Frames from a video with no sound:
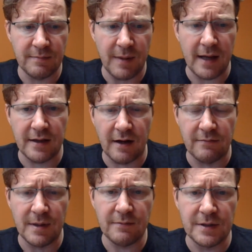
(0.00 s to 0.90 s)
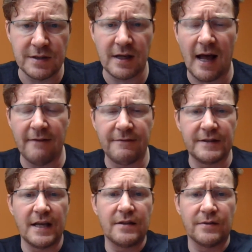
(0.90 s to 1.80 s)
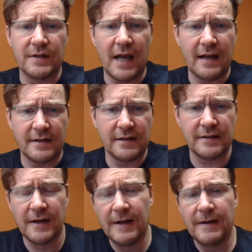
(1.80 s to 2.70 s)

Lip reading: the government, we should confiscate those assets.